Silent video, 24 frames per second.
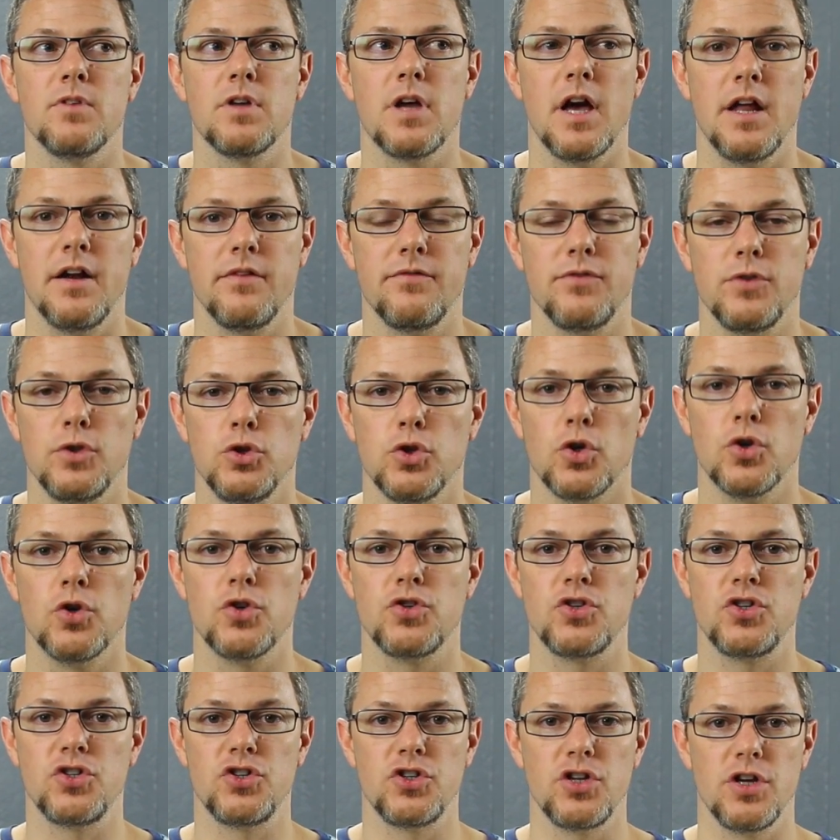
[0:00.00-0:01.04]
kind of
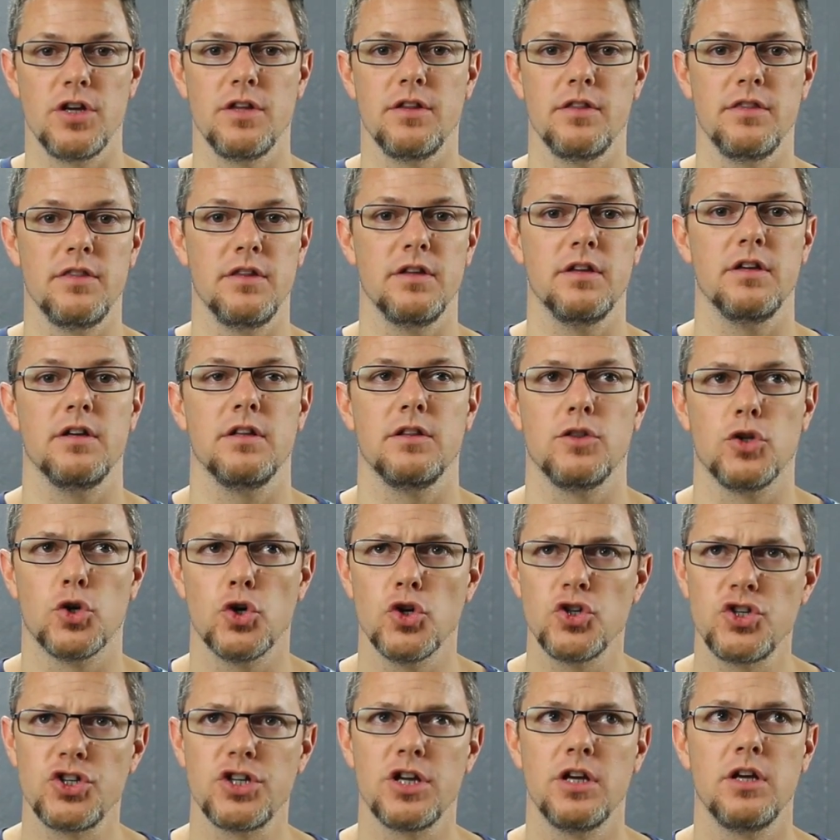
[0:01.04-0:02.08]
lurch.
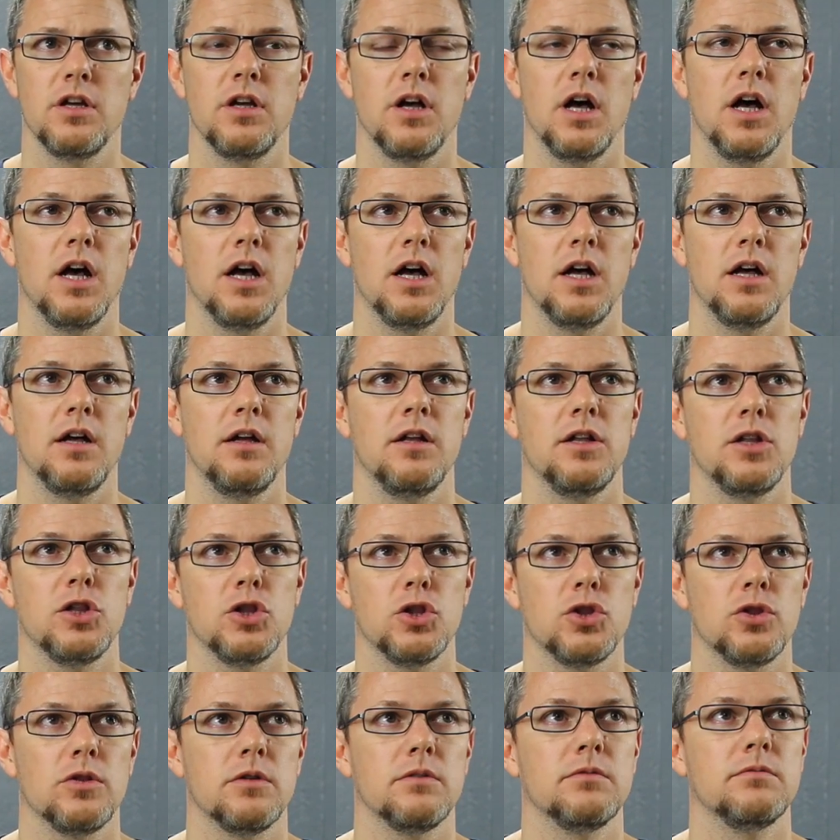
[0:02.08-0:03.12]
Yeah,
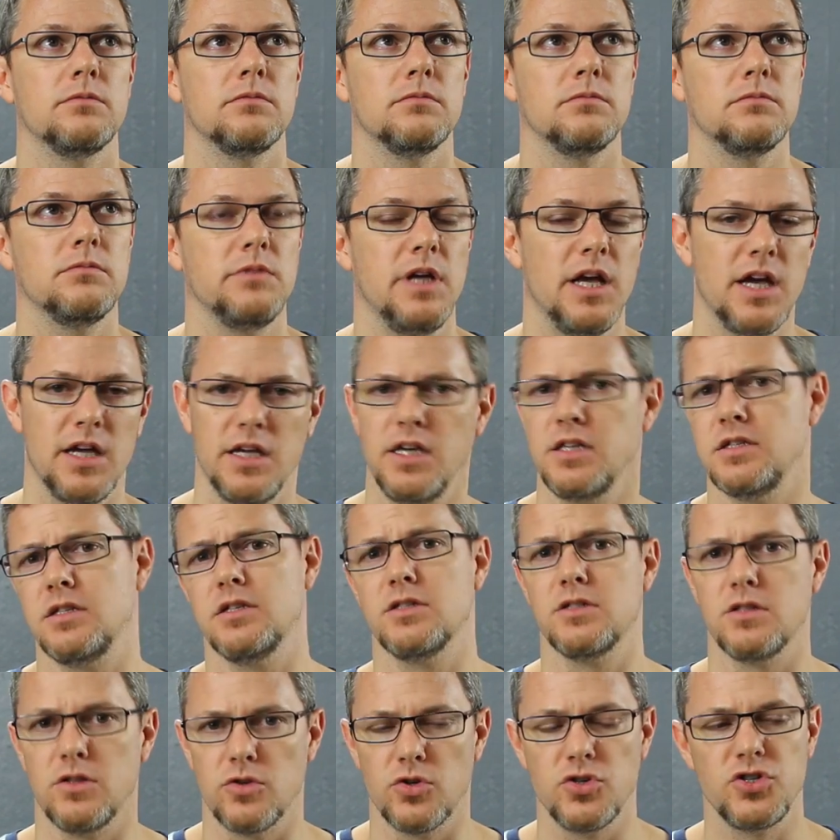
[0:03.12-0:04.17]
I guess
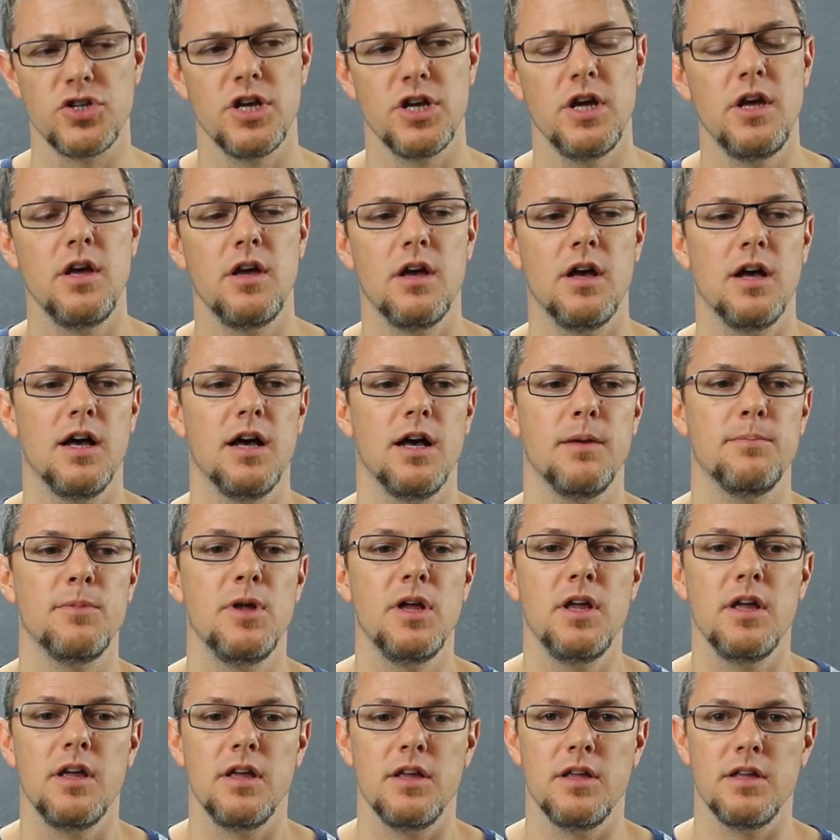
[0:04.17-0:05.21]
it's lurch.
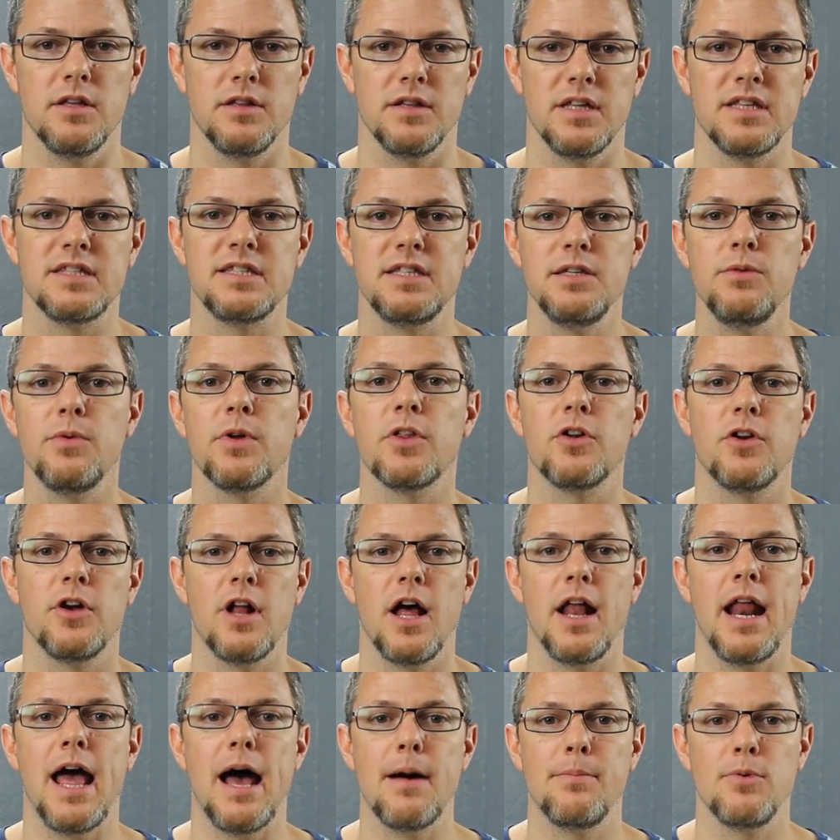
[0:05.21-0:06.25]
Let's see whether or
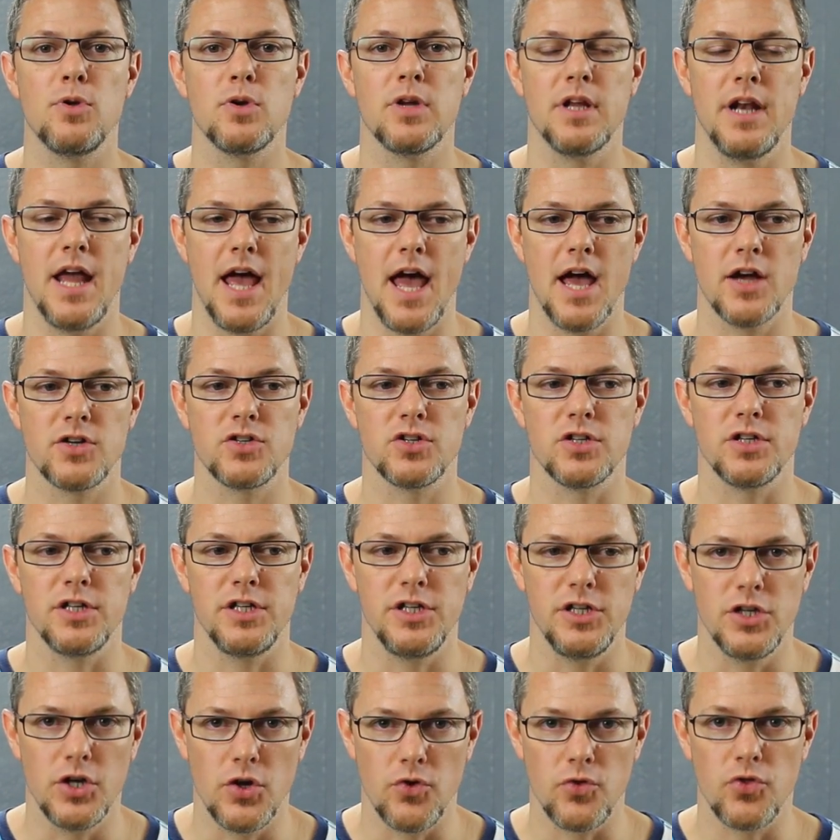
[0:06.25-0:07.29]
not Apple can
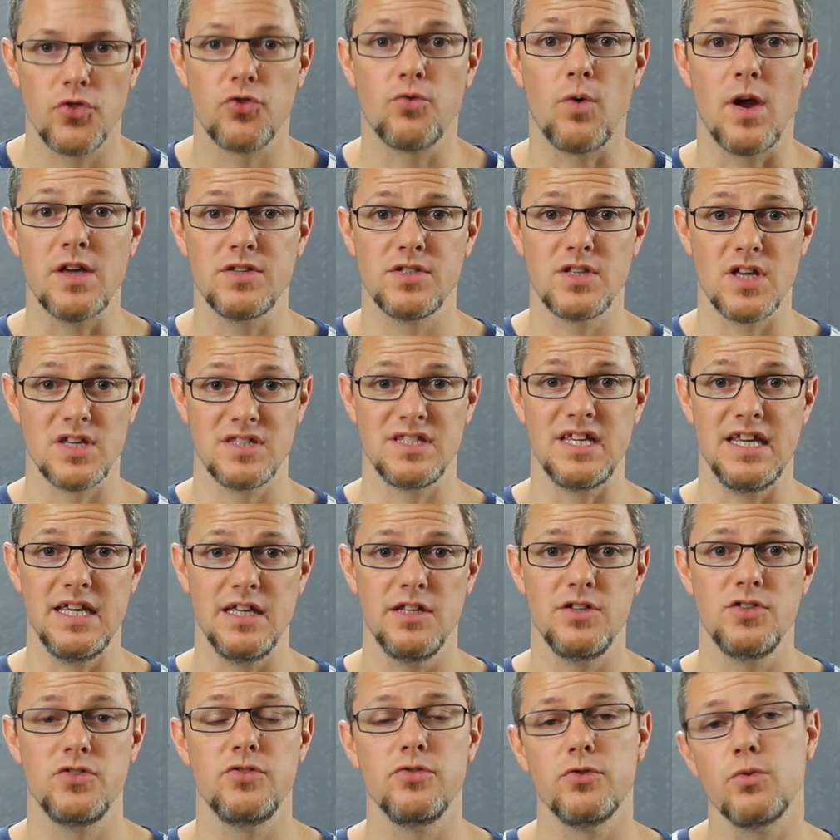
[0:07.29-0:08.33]
actually, thrust us
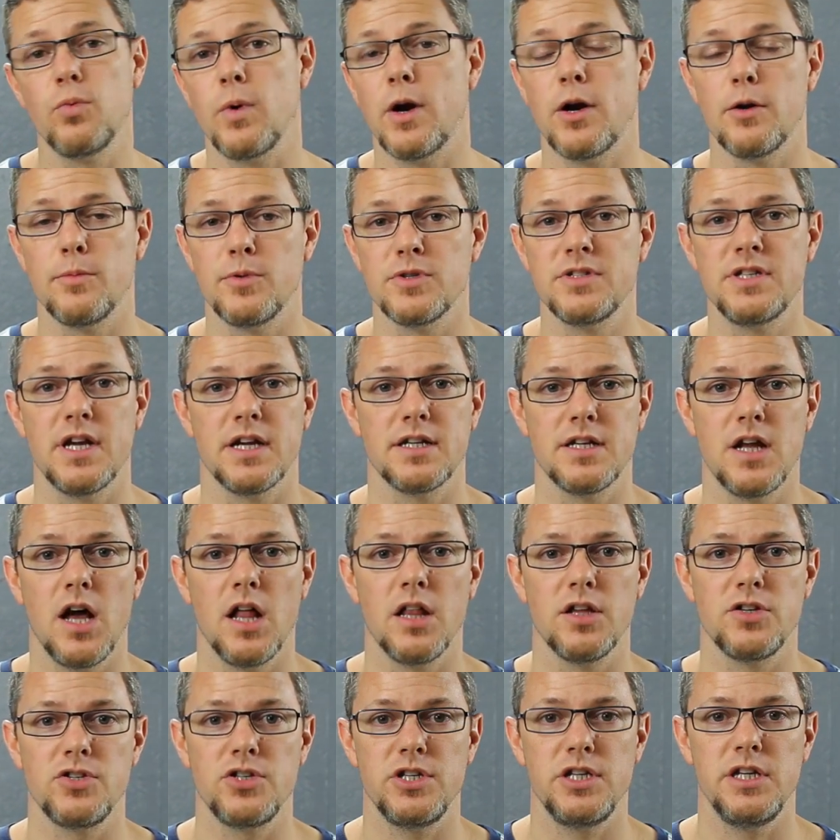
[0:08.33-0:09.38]
into the wearable
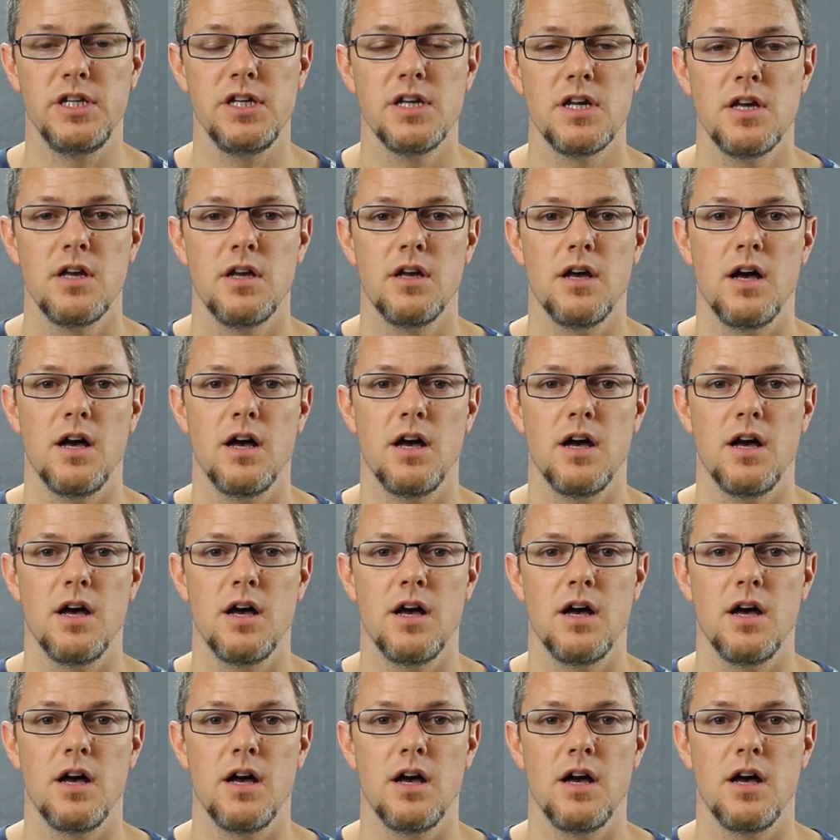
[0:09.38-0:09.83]
technology